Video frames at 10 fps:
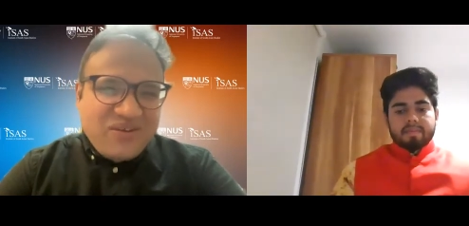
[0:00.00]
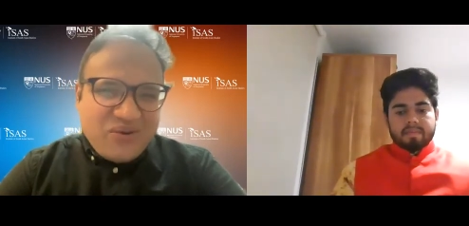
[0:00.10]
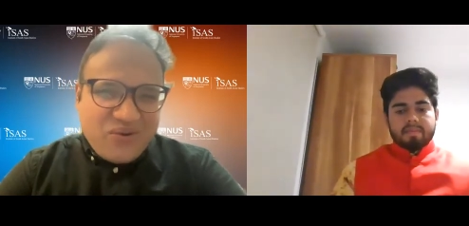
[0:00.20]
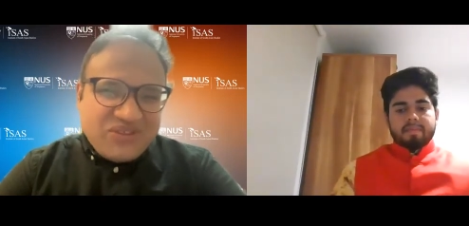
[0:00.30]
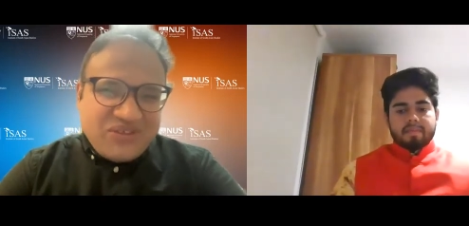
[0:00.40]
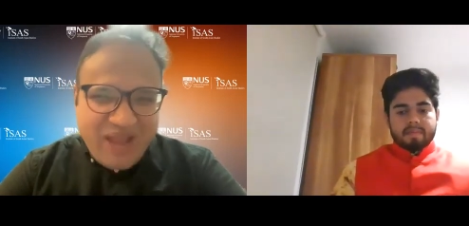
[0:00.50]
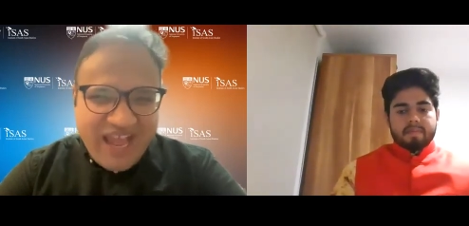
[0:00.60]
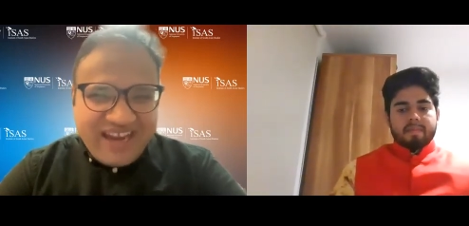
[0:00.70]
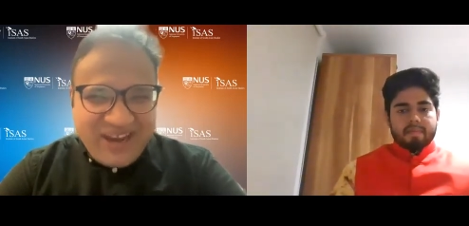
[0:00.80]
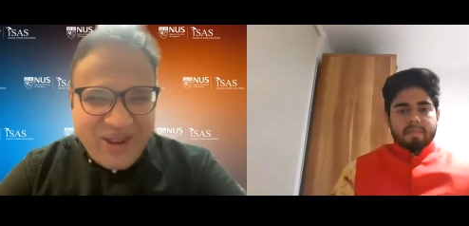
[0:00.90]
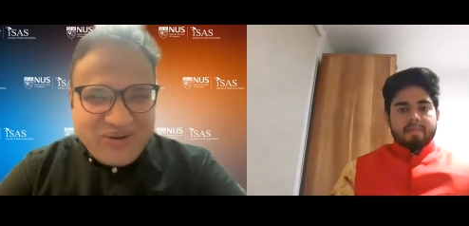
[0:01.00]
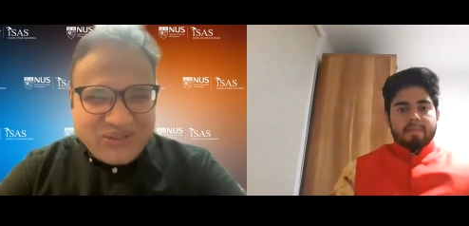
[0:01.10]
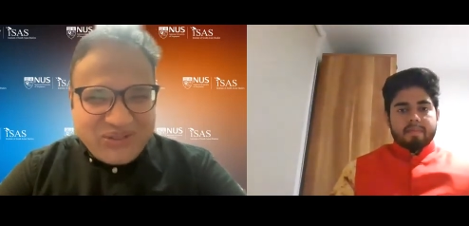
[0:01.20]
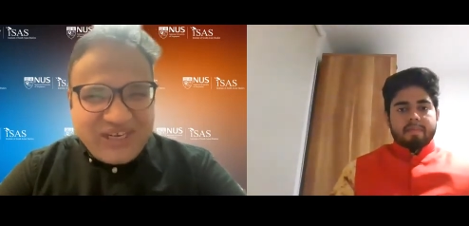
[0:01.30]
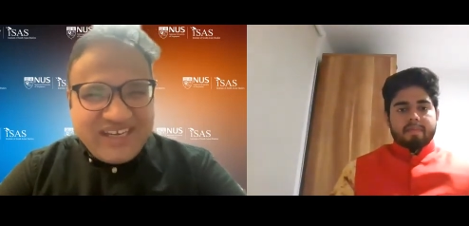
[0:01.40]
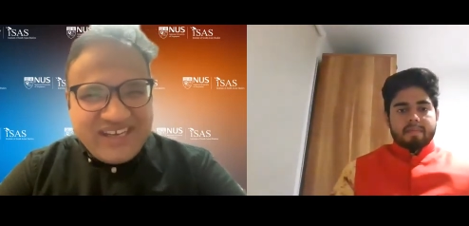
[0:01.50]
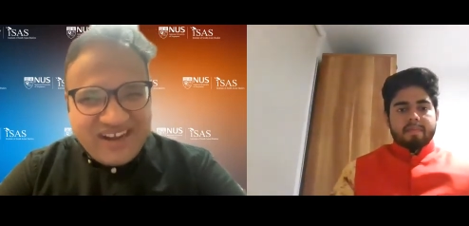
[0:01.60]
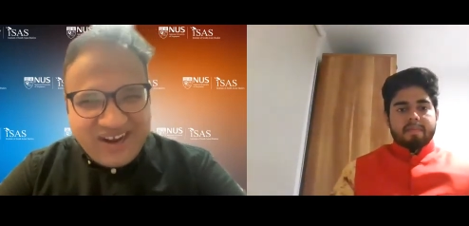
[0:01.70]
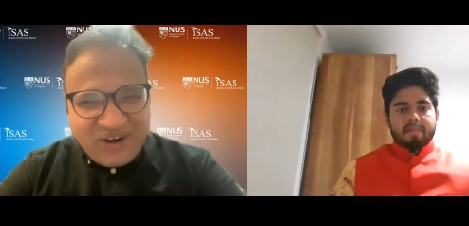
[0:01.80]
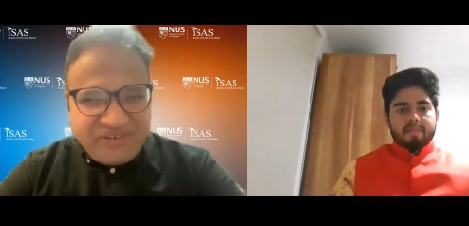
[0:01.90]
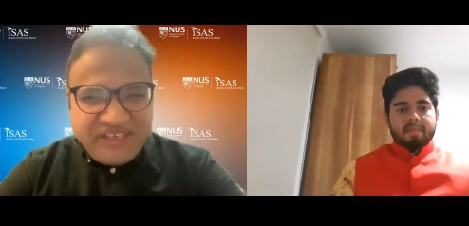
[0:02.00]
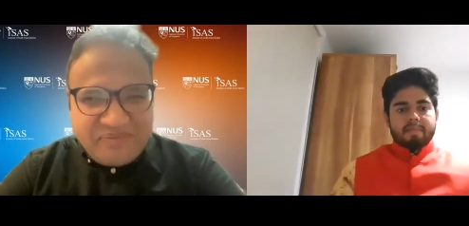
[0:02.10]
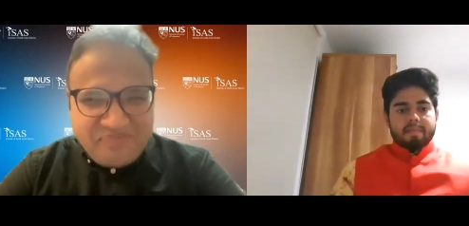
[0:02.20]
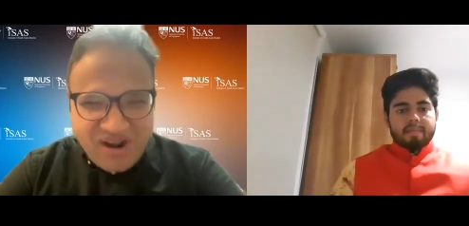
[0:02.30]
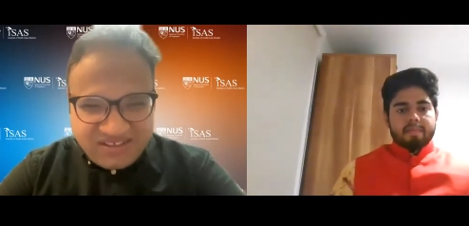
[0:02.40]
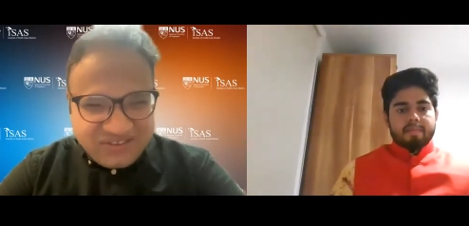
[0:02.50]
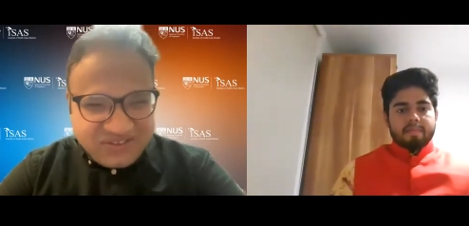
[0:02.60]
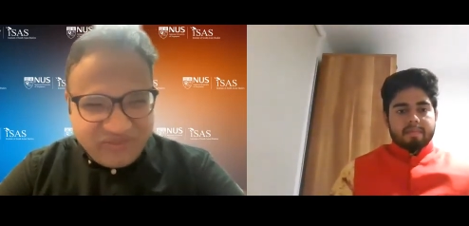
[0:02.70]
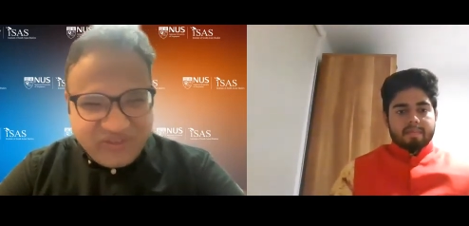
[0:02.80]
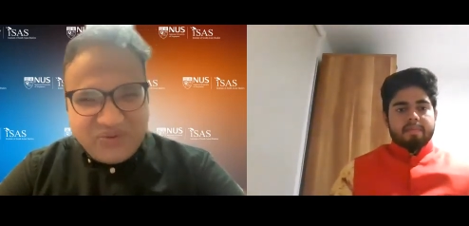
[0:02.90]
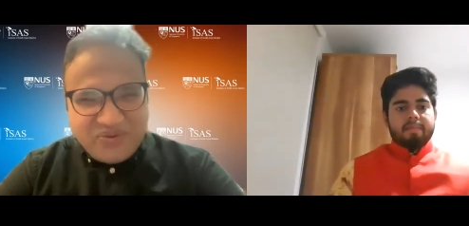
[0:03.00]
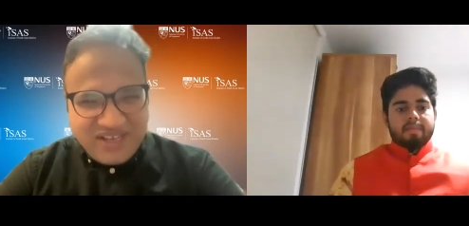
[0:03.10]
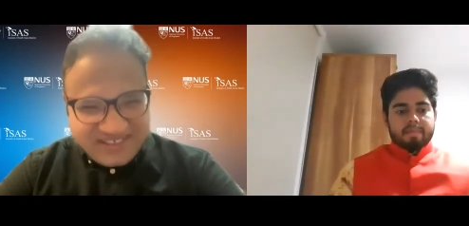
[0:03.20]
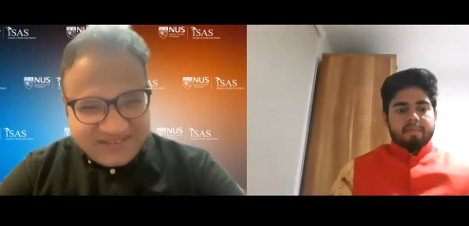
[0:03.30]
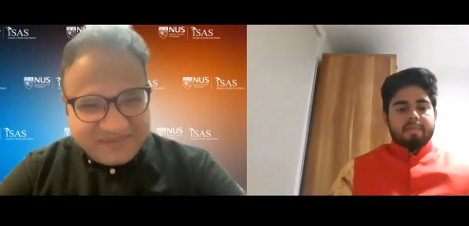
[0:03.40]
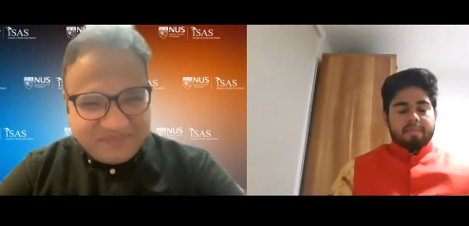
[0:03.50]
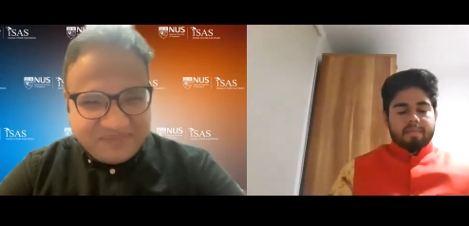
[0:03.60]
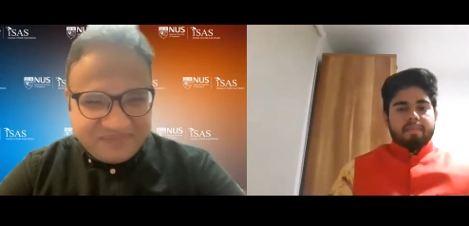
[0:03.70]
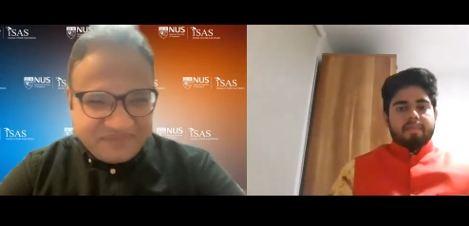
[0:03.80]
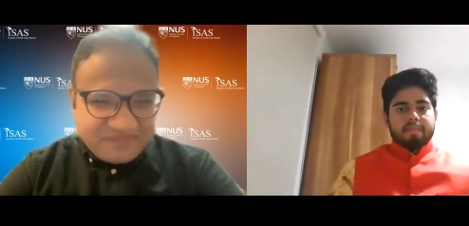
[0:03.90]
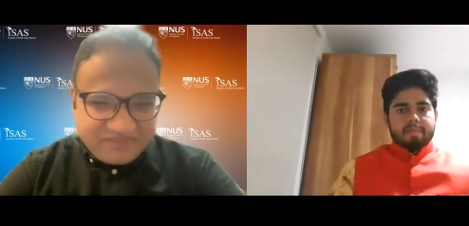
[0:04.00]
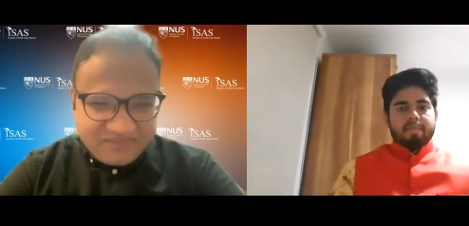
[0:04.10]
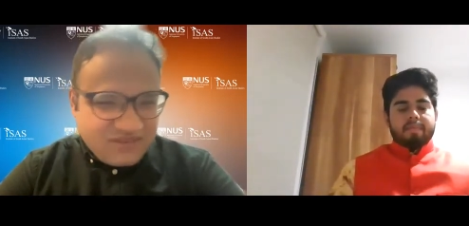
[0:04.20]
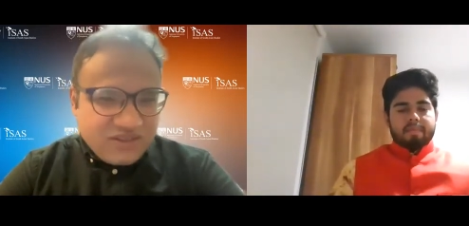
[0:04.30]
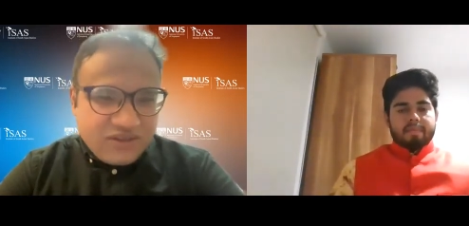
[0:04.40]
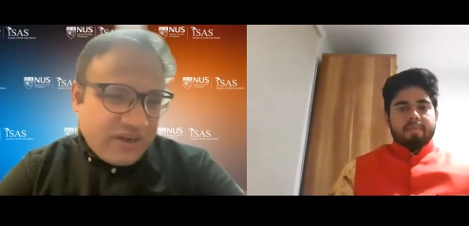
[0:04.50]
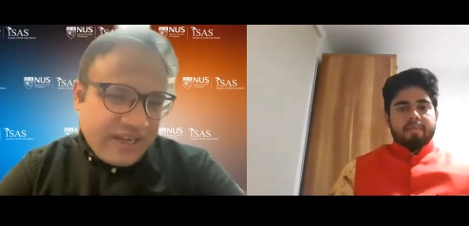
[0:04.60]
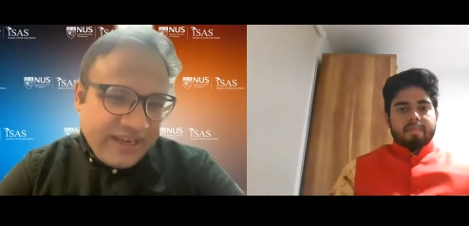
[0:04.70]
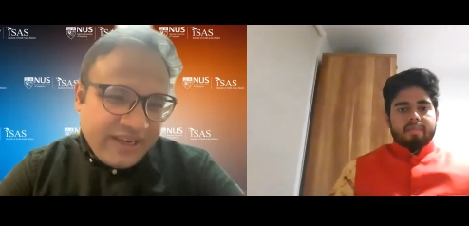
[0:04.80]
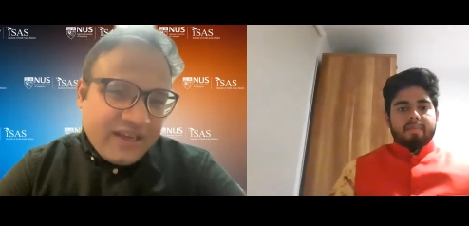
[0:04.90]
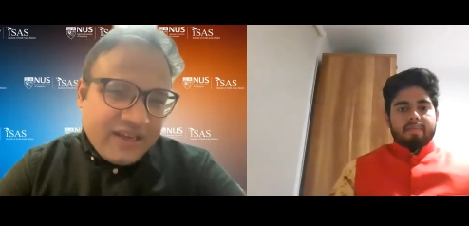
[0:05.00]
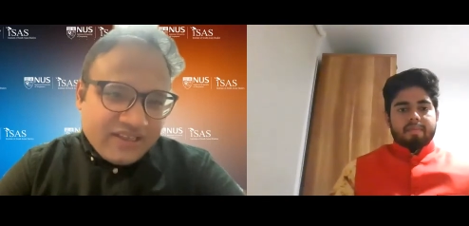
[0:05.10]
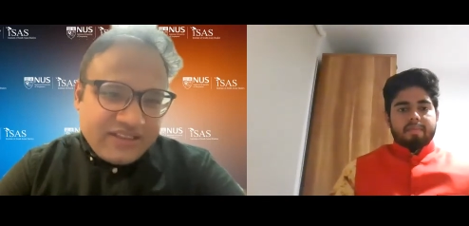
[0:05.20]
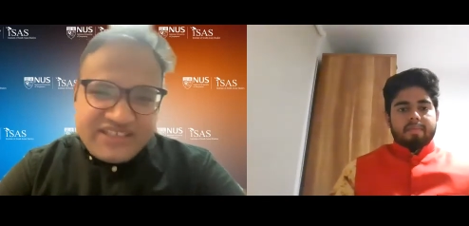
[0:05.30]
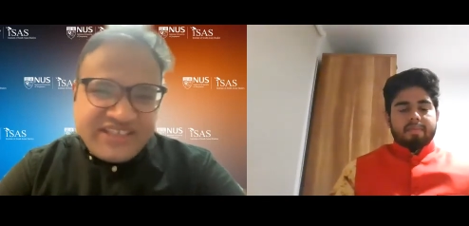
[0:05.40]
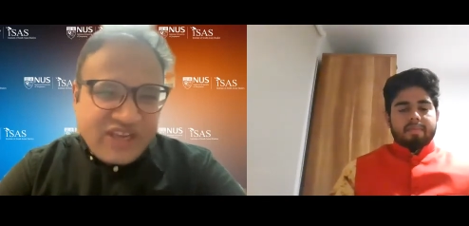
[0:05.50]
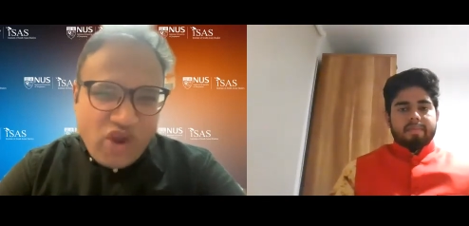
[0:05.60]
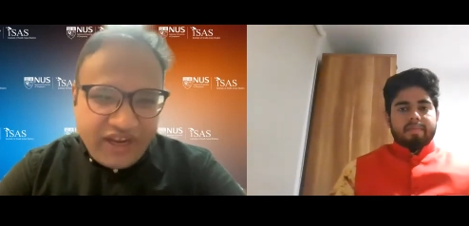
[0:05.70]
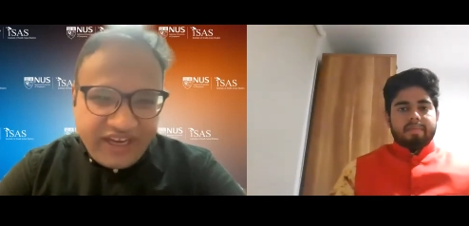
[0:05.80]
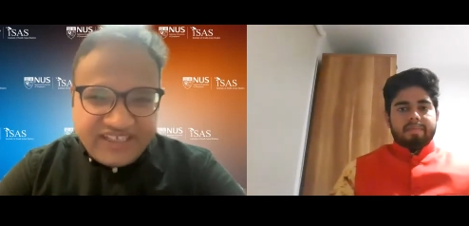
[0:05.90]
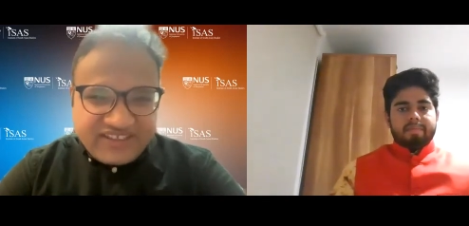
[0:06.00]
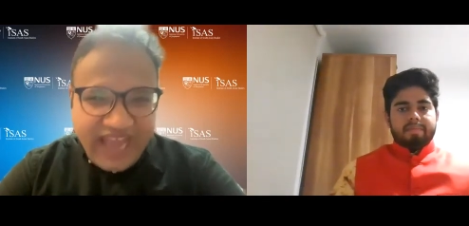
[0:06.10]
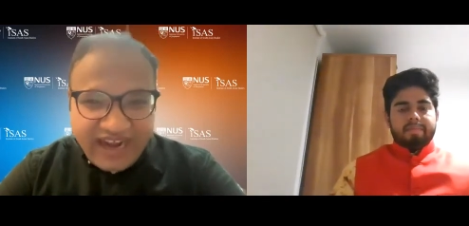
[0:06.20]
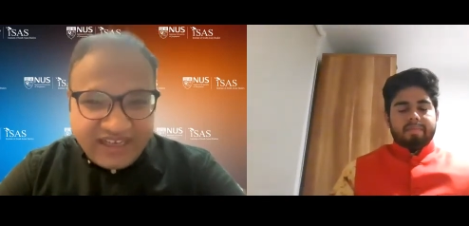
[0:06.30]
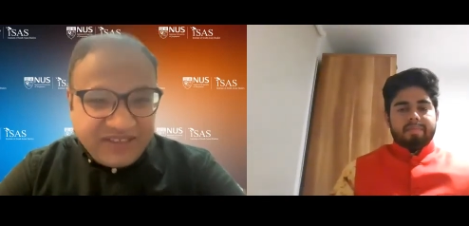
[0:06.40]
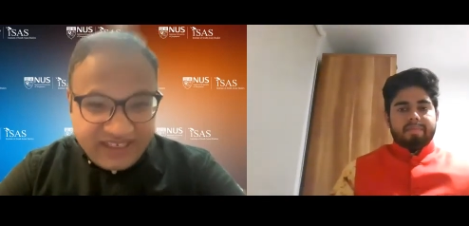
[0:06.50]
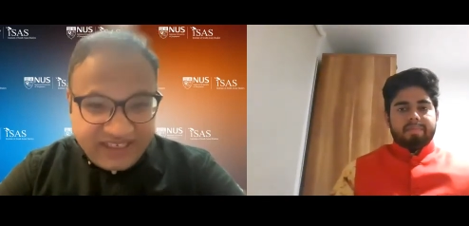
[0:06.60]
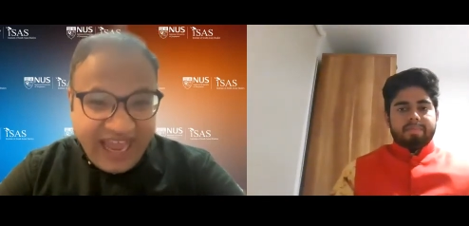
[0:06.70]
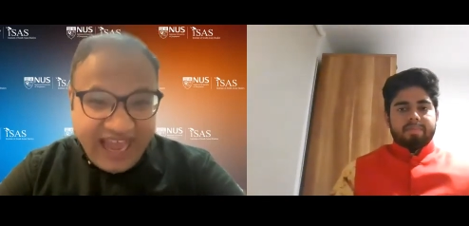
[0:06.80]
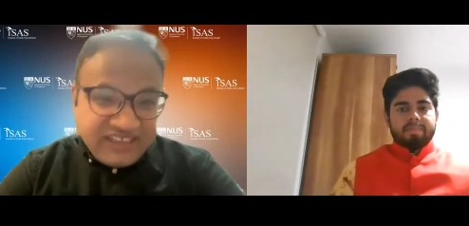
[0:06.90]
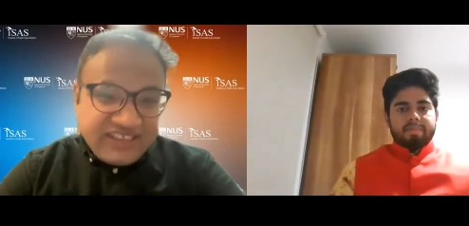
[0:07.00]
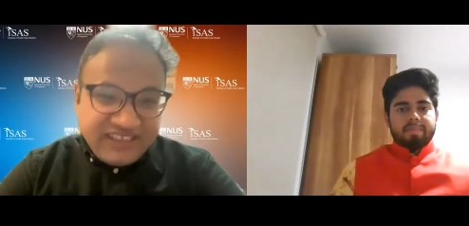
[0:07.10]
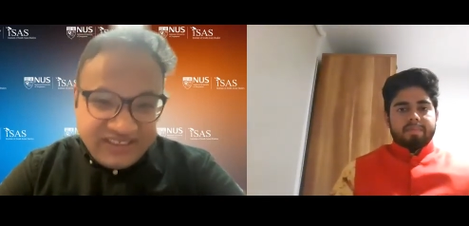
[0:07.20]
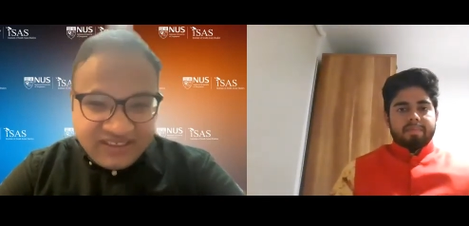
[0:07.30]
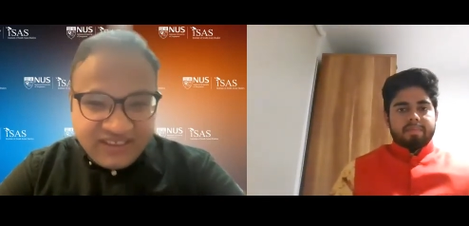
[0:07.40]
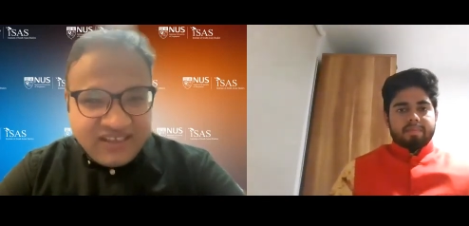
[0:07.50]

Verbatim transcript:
Speaker 1: you know, Japan and Australia are treaty partners of the U S. Okay, their security is guarante guaranteed